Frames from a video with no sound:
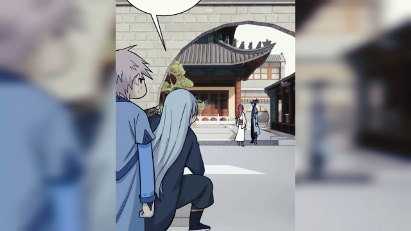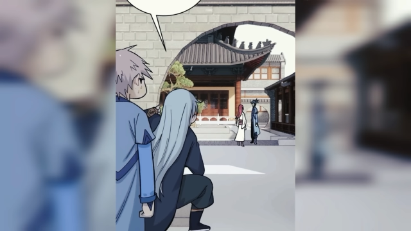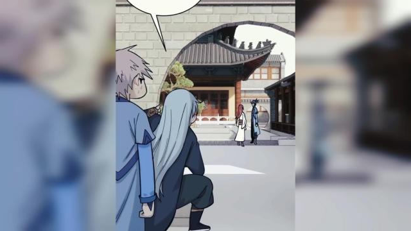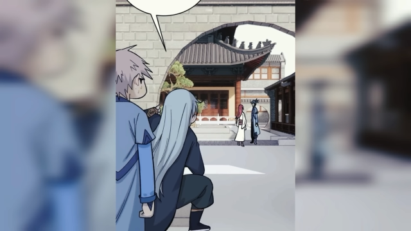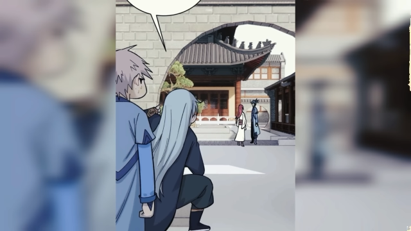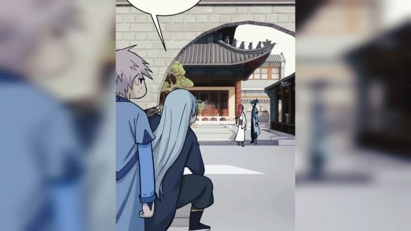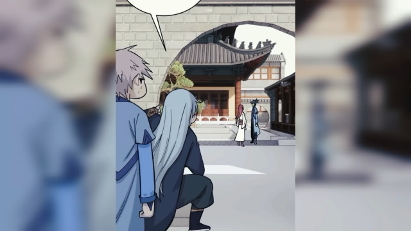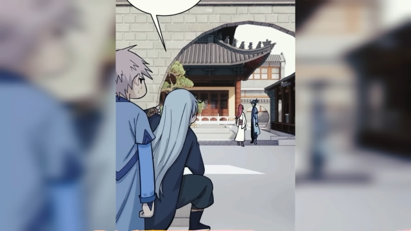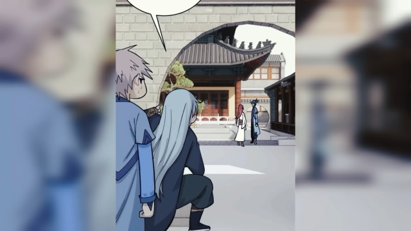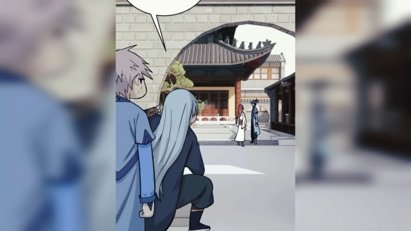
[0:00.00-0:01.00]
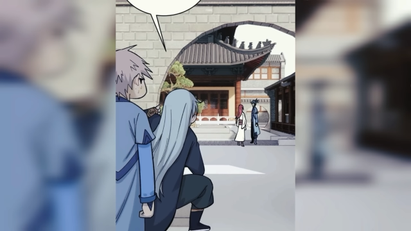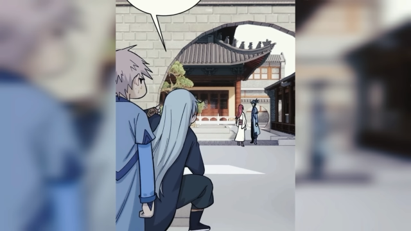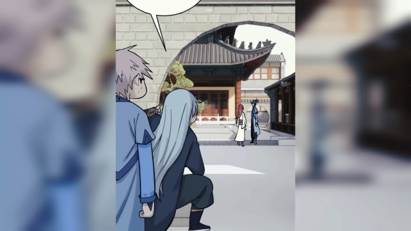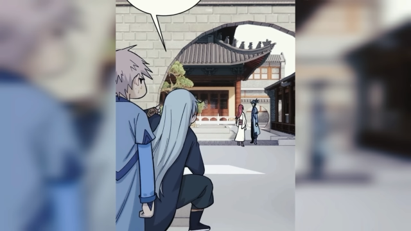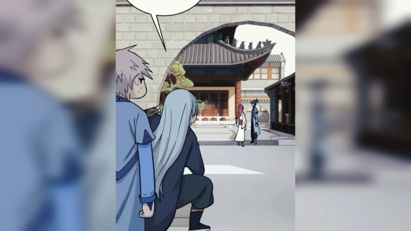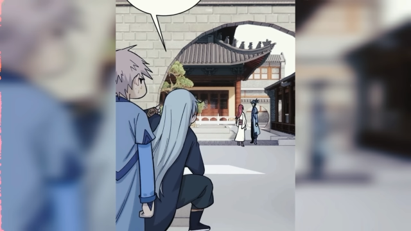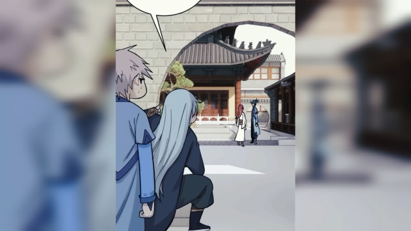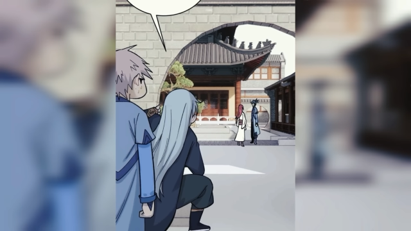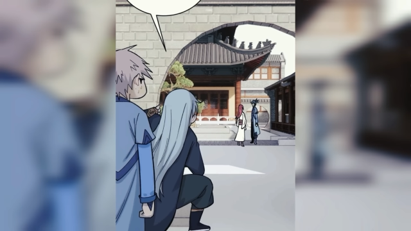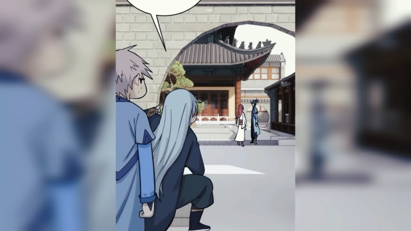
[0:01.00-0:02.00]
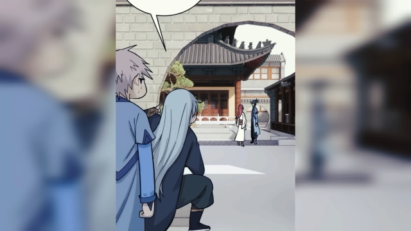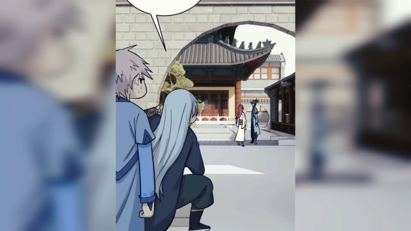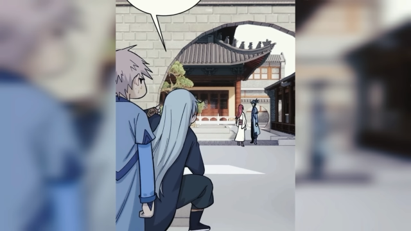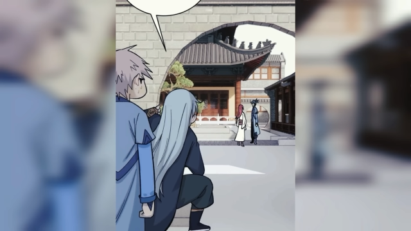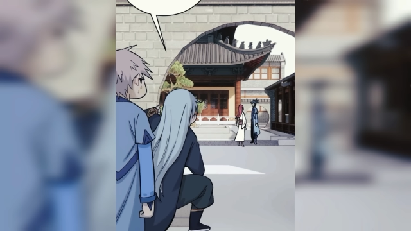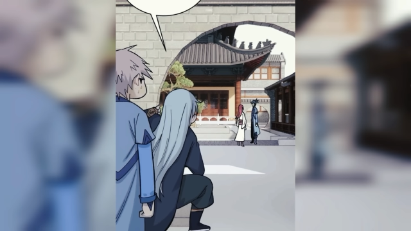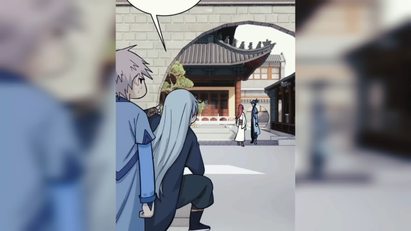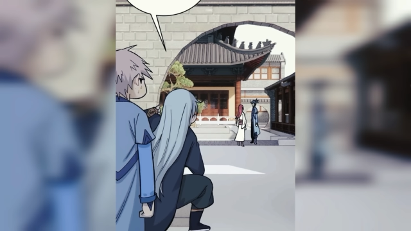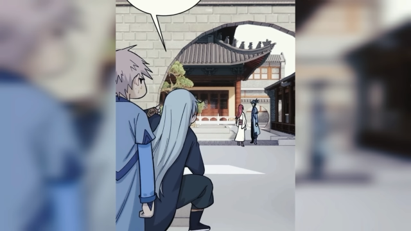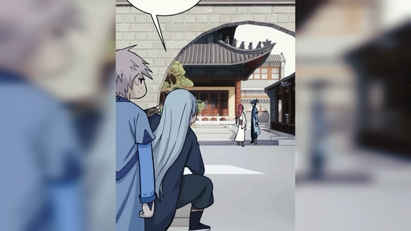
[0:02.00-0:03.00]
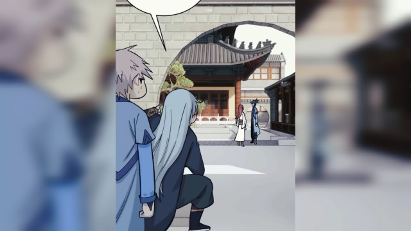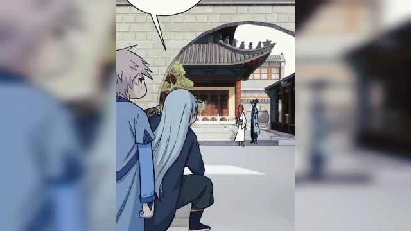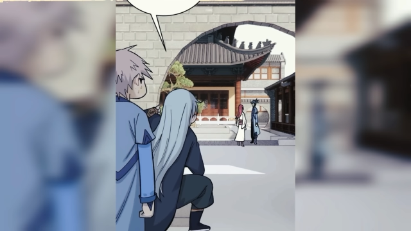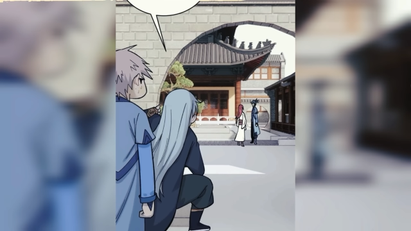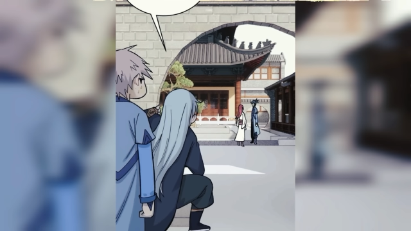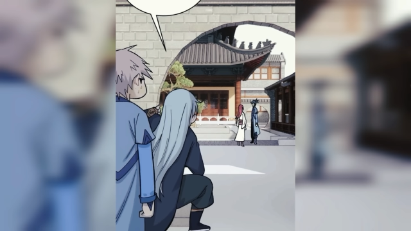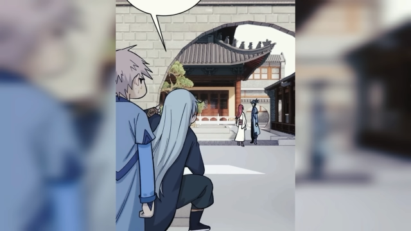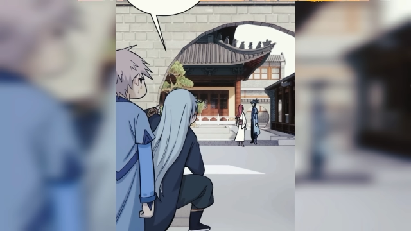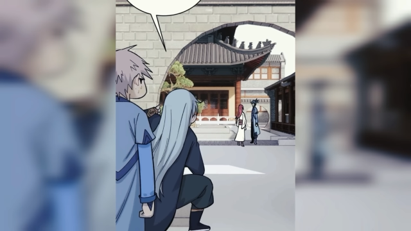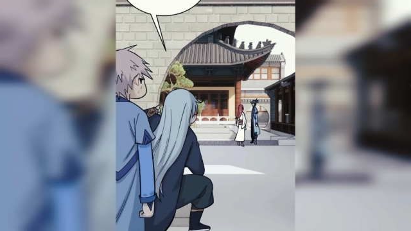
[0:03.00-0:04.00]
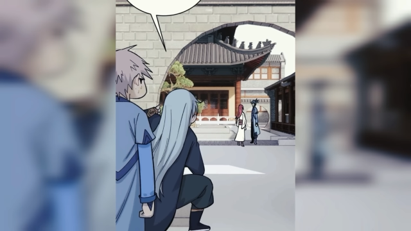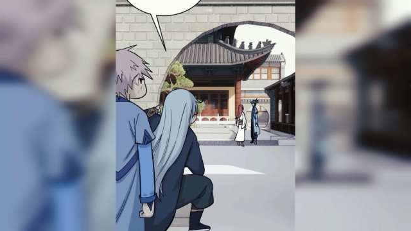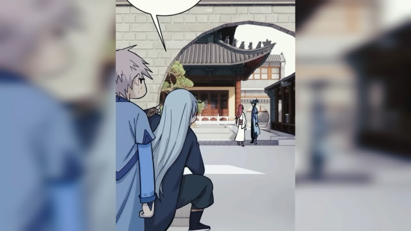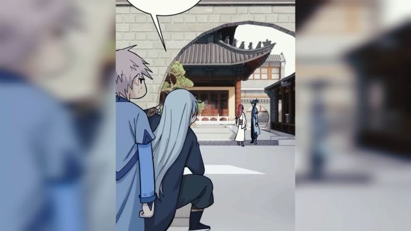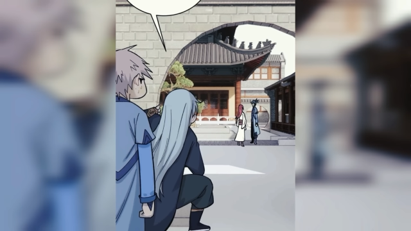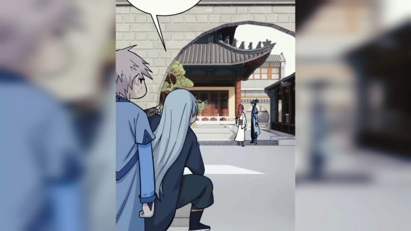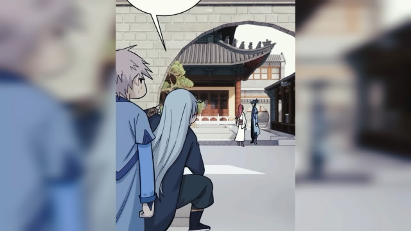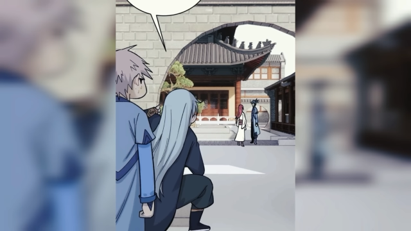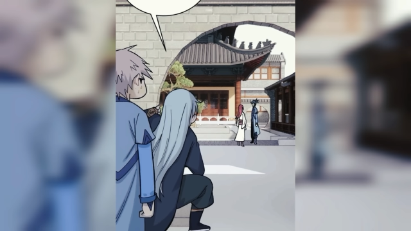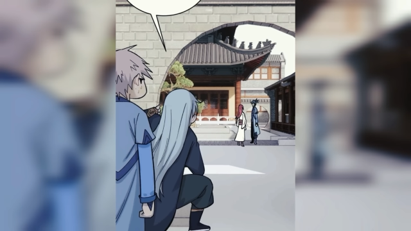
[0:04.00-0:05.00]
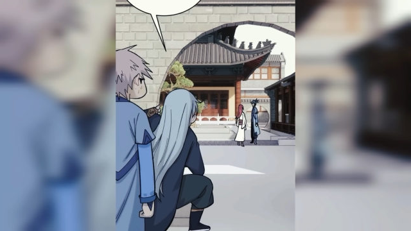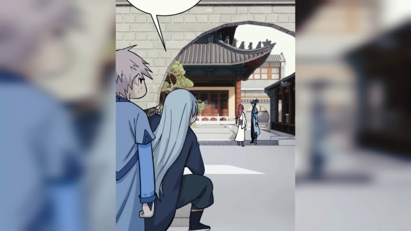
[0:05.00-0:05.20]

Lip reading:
(no speaker visible)